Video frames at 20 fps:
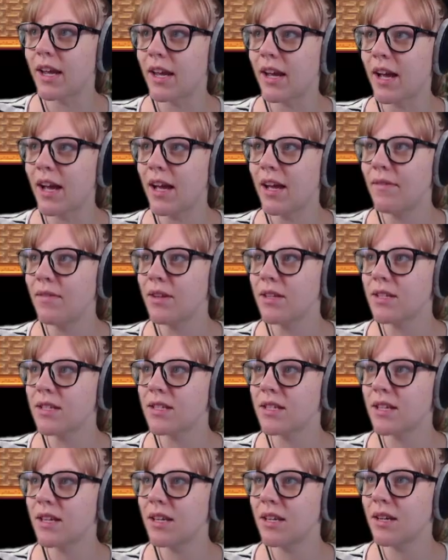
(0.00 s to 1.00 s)
a
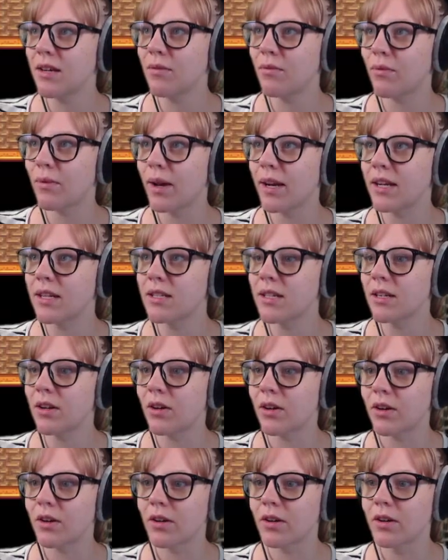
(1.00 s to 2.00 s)
harvest here ready to
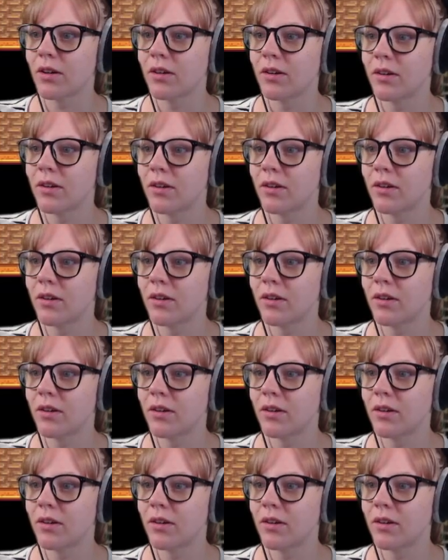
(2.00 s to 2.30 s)
go.